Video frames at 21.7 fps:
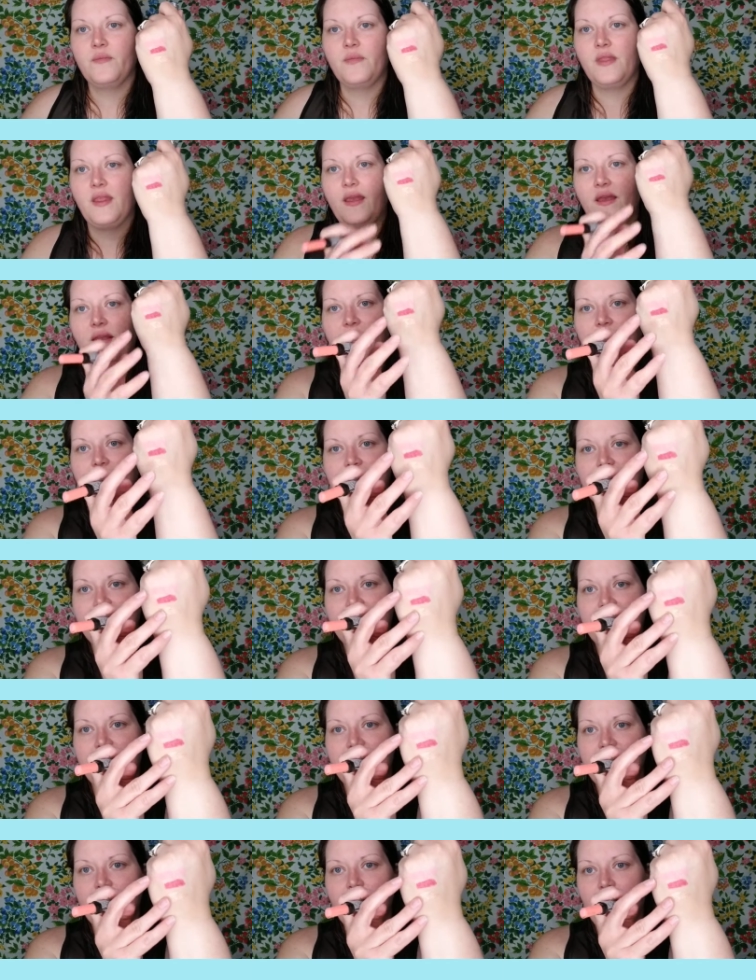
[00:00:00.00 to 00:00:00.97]
It is
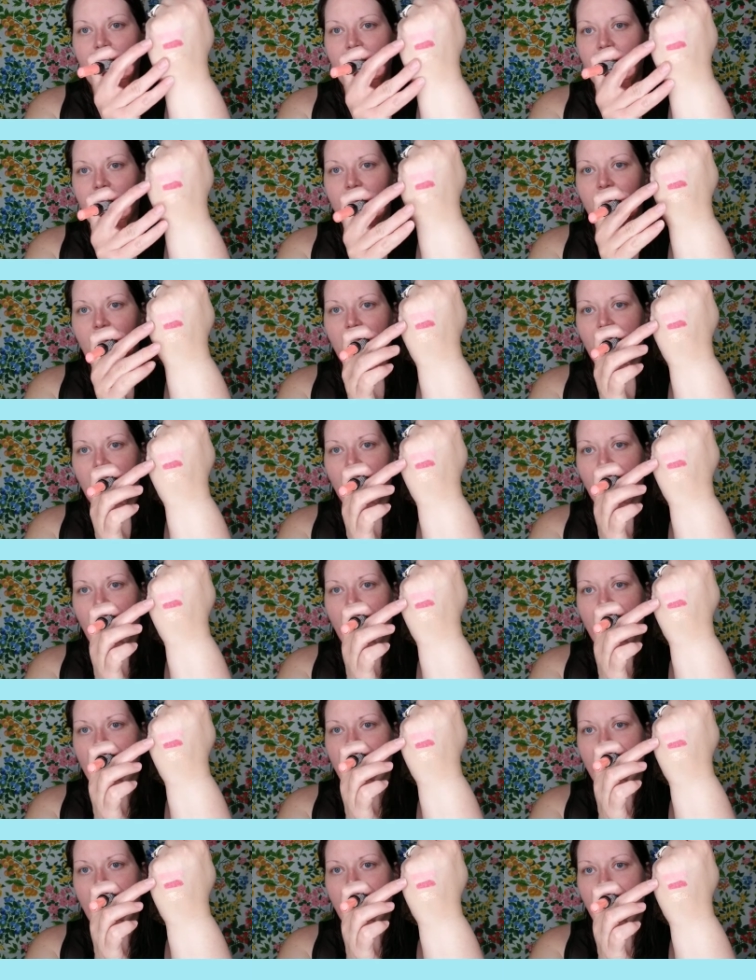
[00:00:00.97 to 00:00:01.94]
this pink
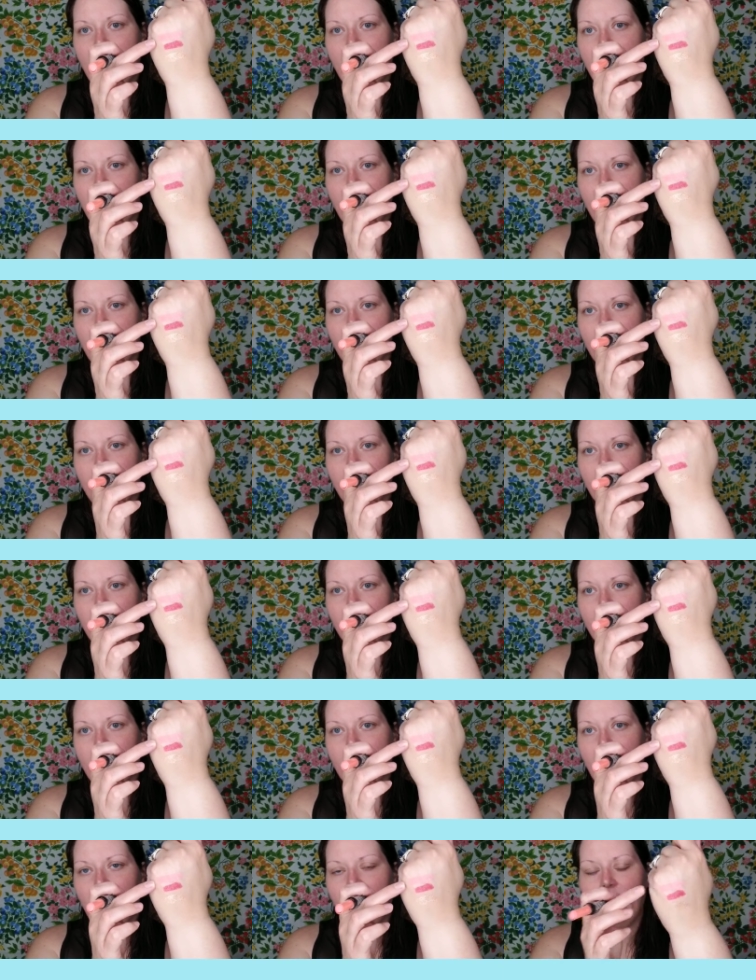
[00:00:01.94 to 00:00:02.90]
right there.
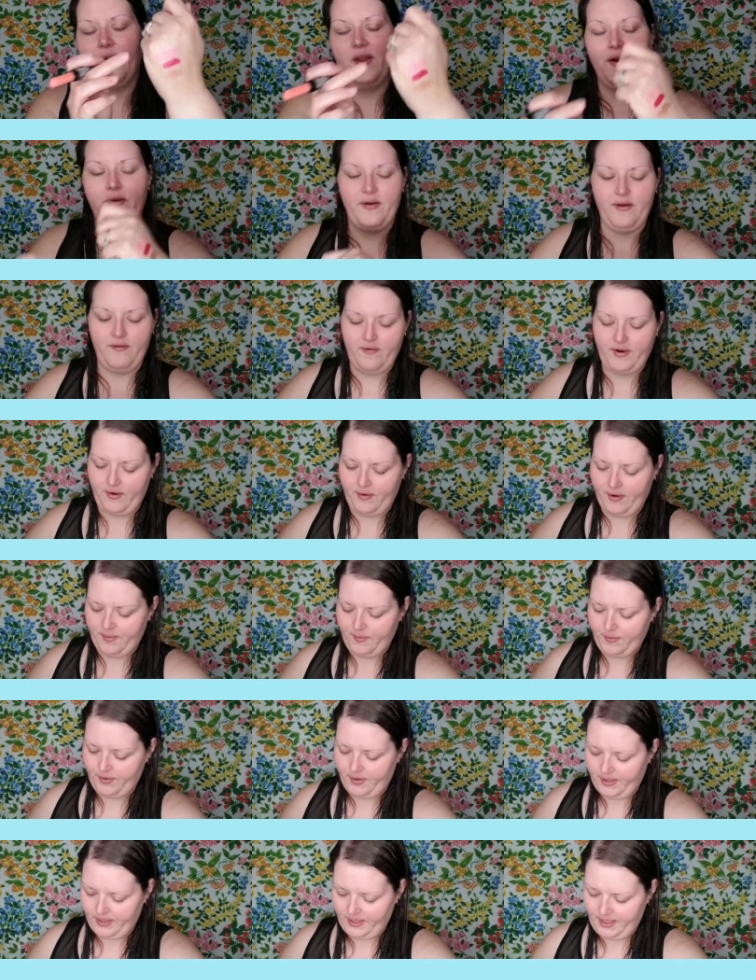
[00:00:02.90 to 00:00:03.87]
Very, very
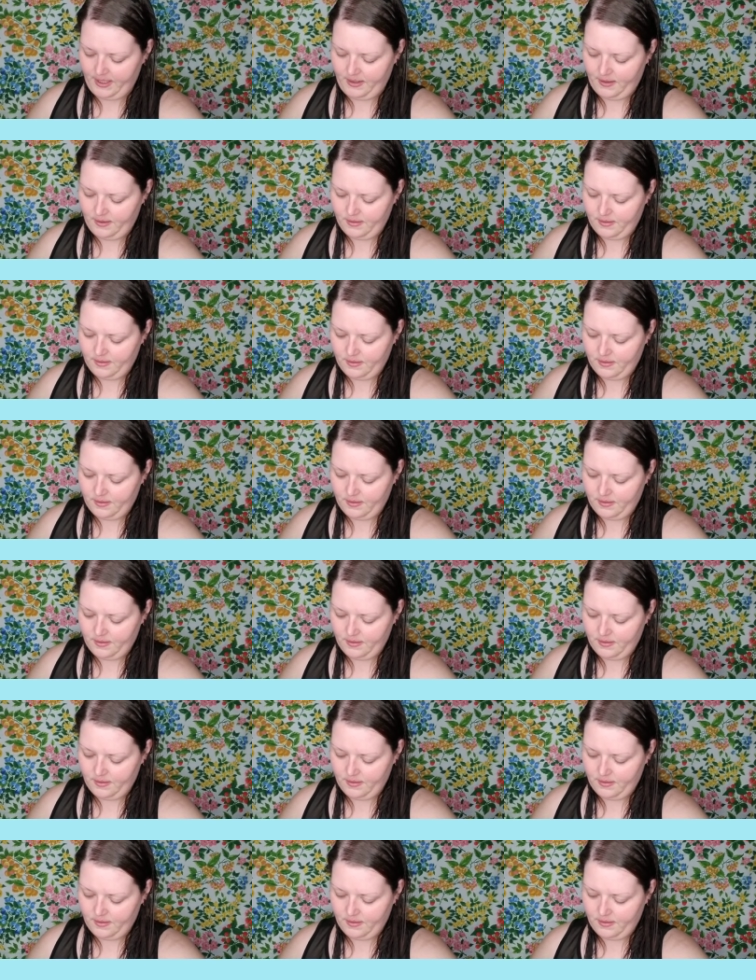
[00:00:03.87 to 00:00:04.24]
pretty.